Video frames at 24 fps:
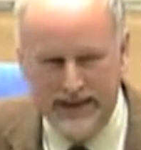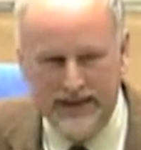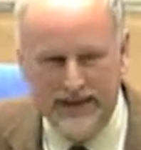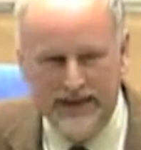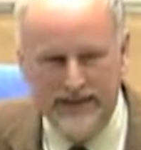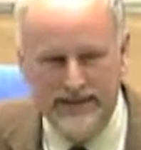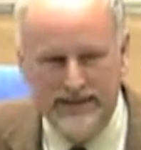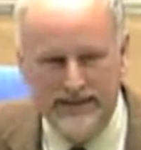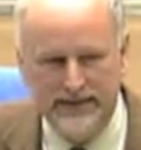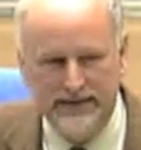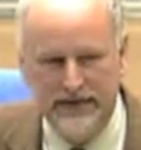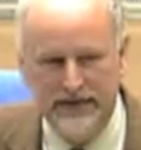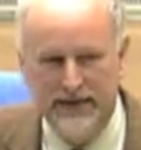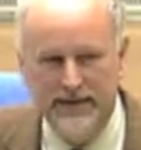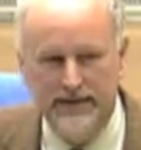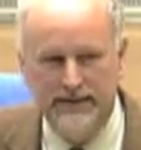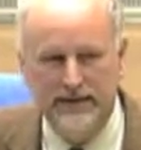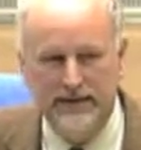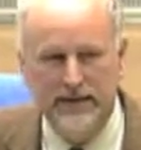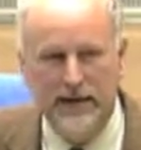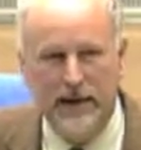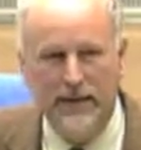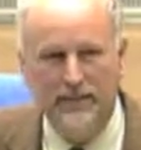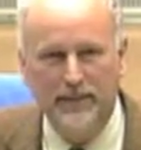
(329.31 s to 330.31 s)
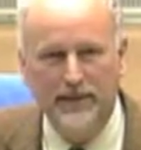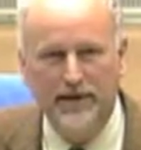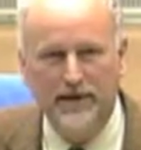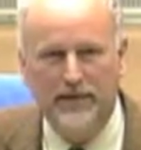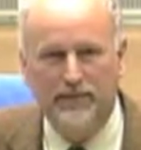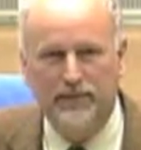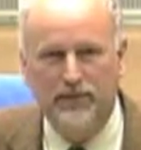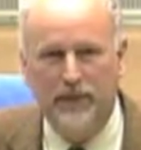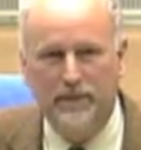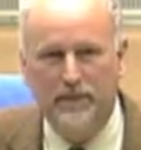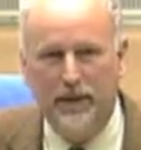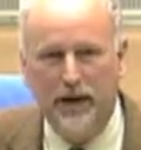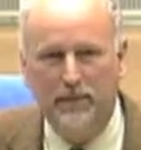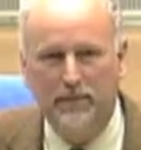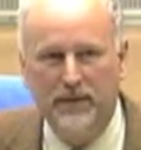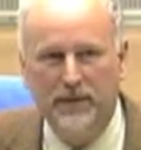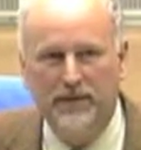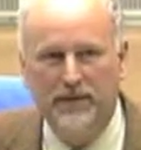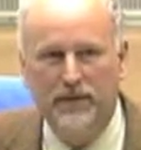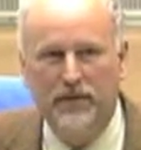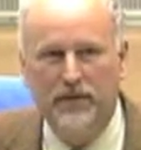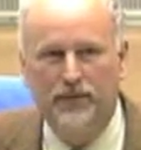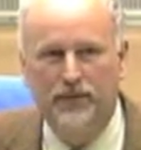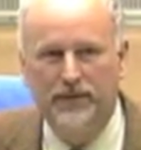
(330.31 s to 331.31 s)
It's the Islamic
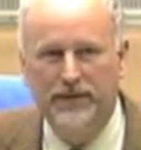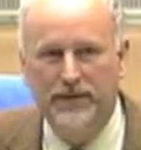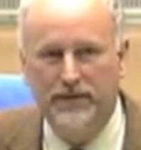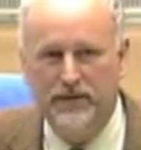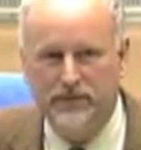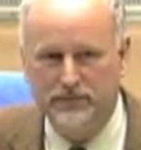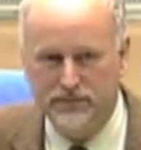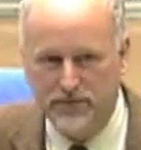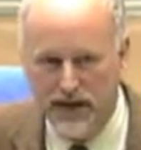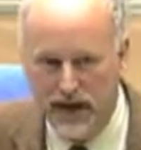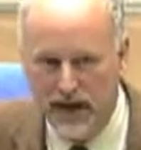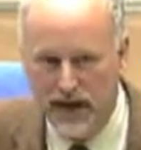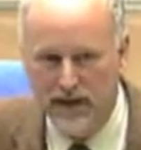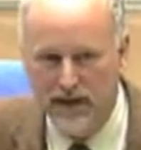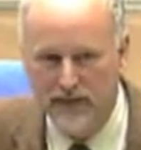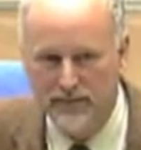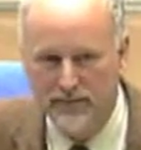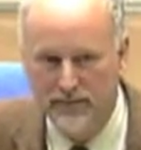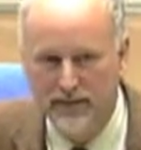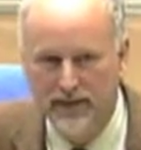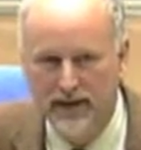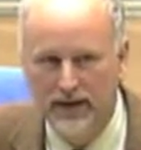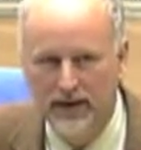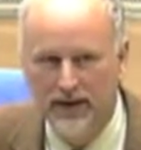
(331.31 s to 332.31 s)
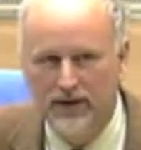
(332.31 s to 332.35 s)
Republic of Iran